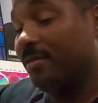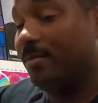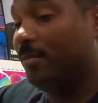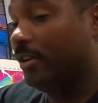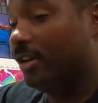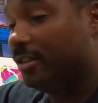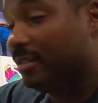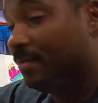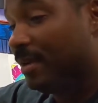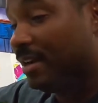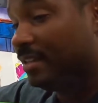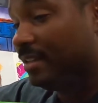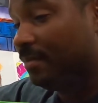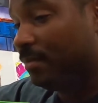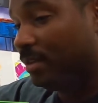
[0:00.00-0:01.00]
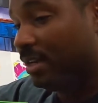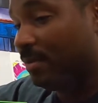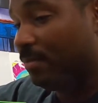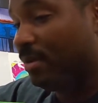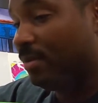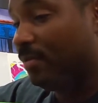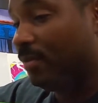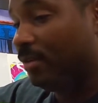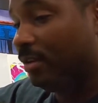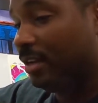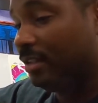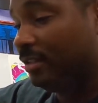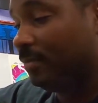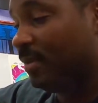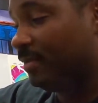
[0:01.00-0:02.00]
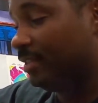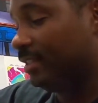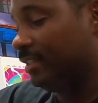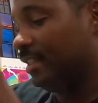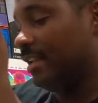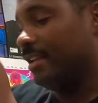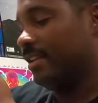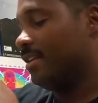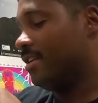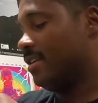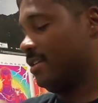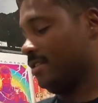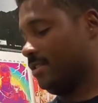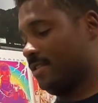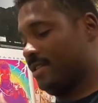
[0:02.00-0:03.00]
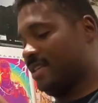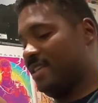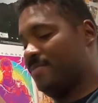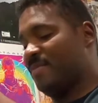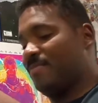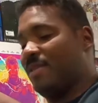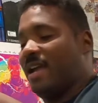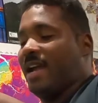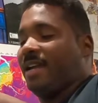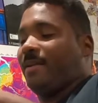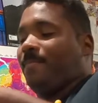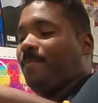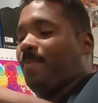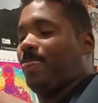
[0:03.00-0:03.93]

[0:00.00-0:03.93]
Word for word: and customize it, but I probably won't. I just probably just like keep it black.